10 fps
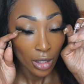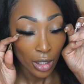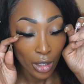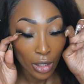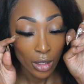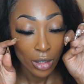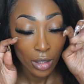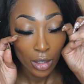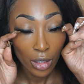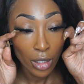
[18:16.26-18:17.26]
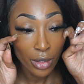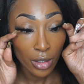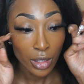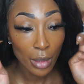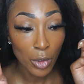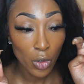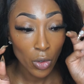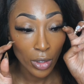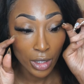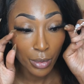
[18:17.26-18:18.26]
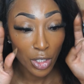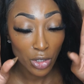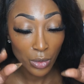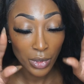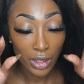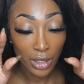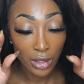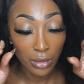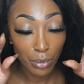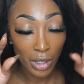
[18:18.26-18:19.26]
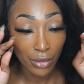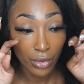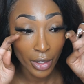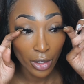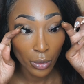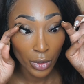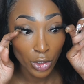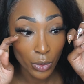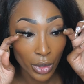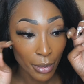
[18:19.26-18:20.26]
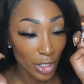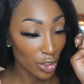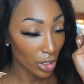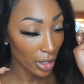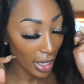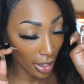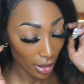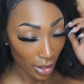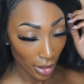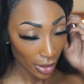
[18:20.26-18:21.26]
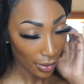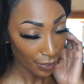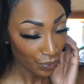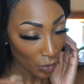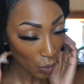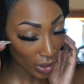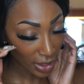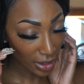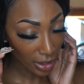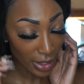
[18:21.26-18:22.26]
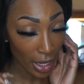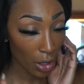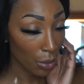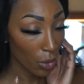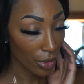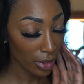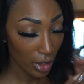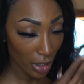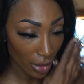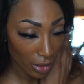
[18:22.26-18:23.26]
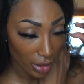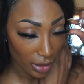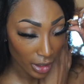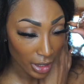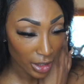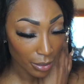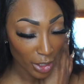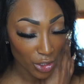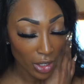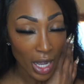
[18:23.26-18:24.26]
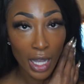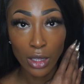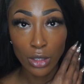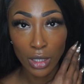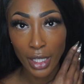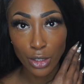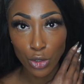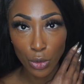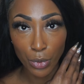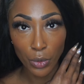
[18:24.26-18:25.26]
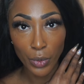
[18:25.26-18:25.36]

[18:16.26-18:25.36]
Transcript: they're on the same accord, especially with these big flared ones. You want to make sure that one isn't down more than the other, because then it just makes your eye look like super